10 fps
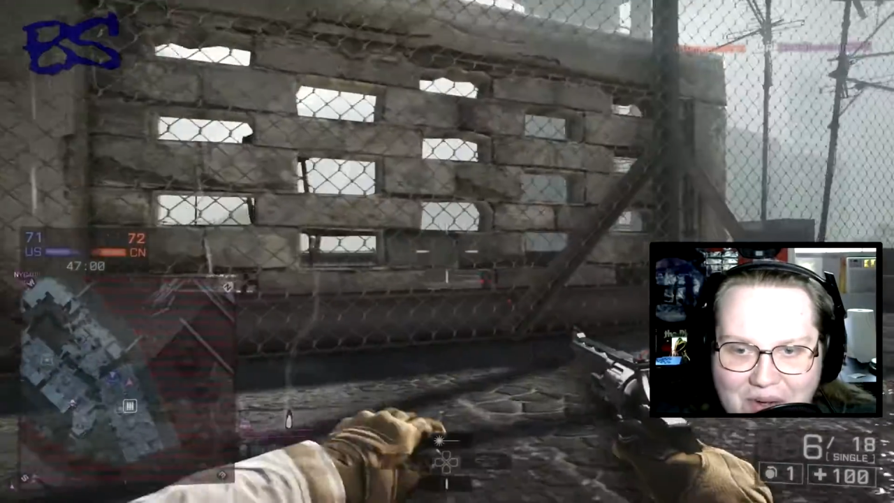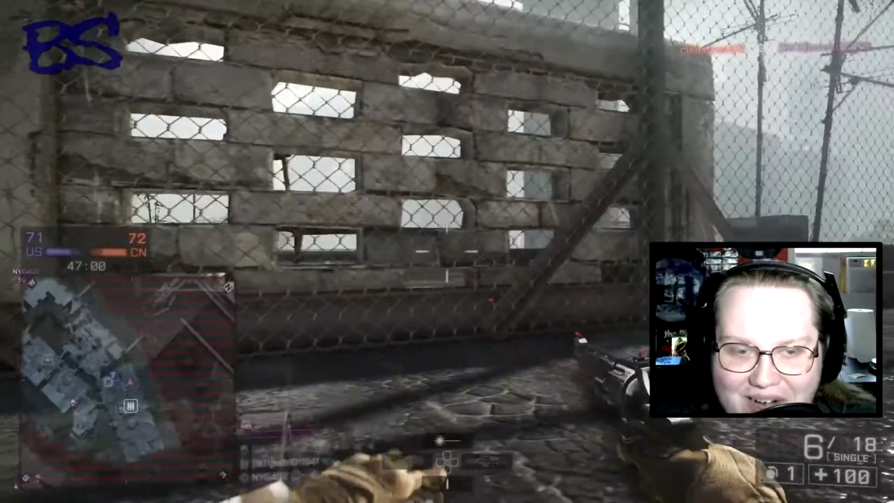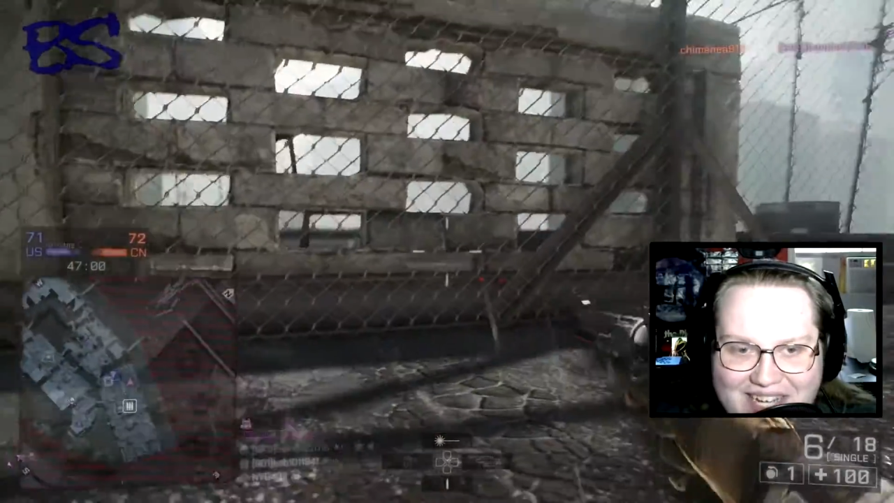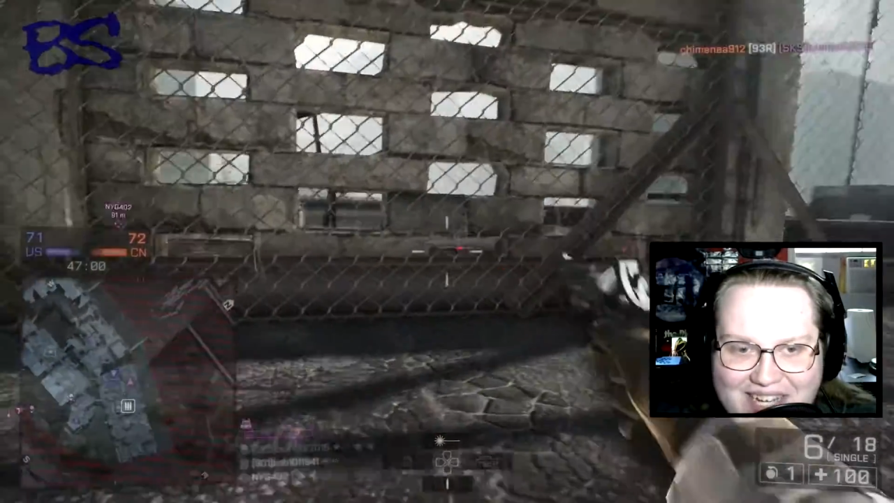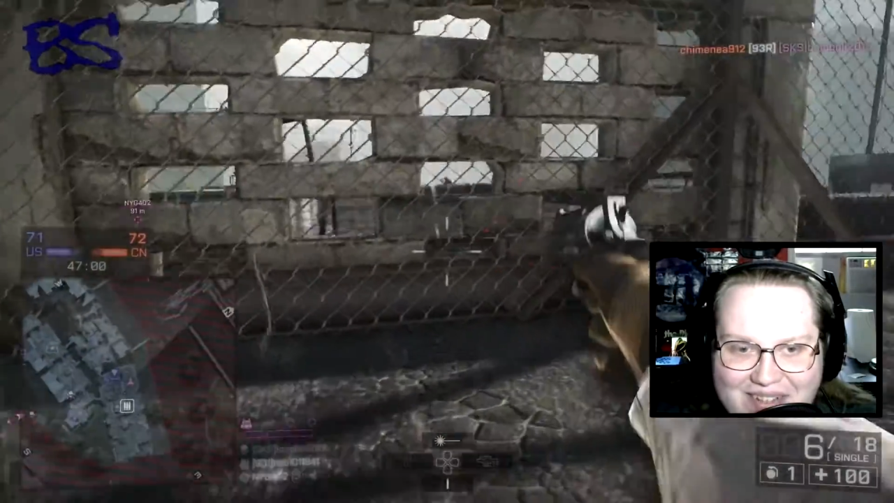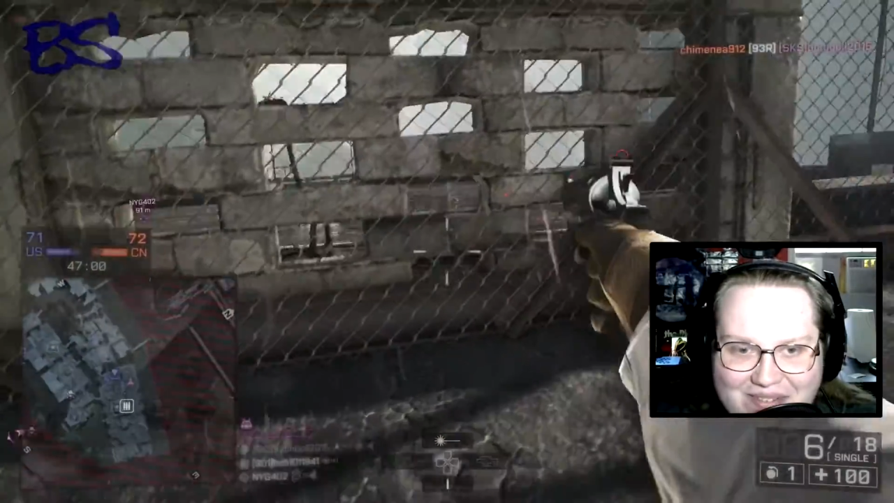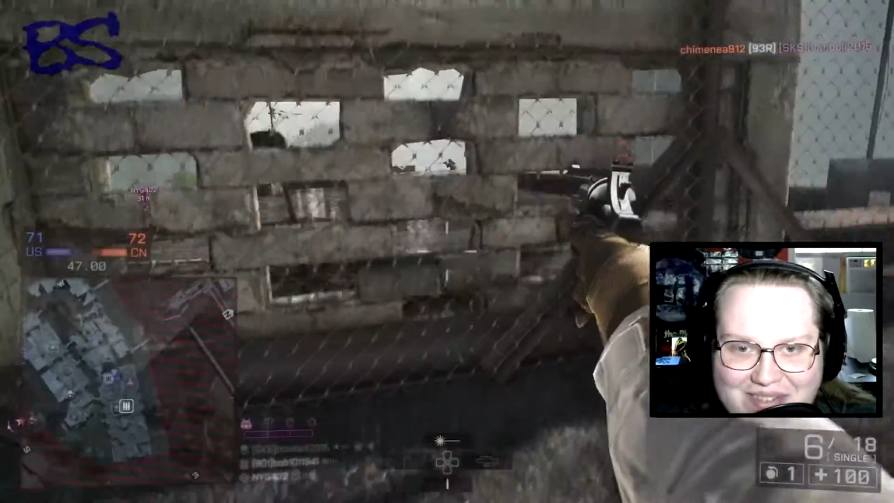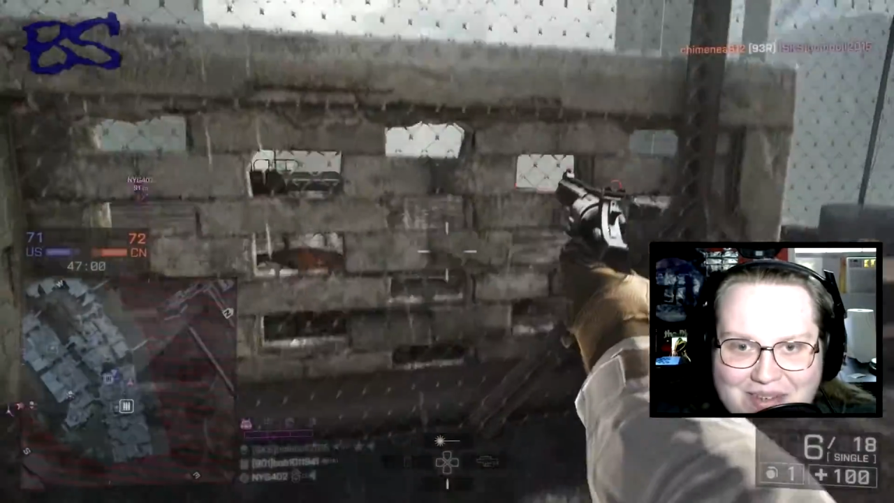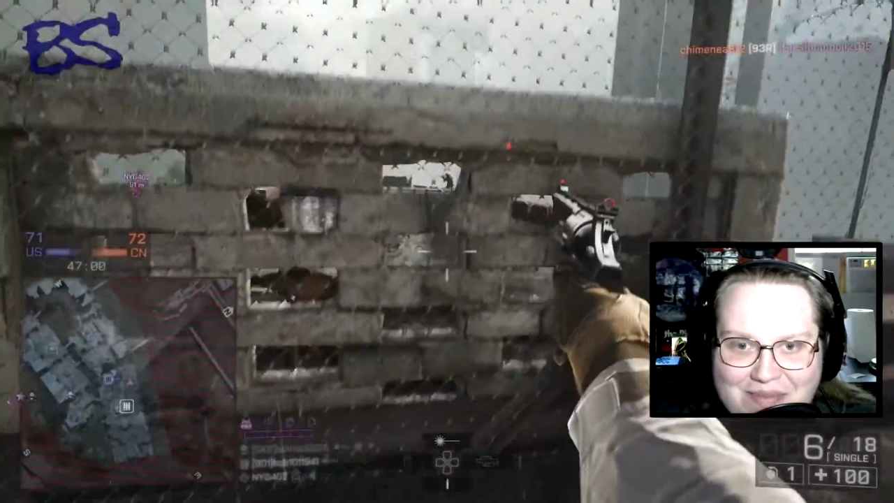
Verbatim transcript: To kill him so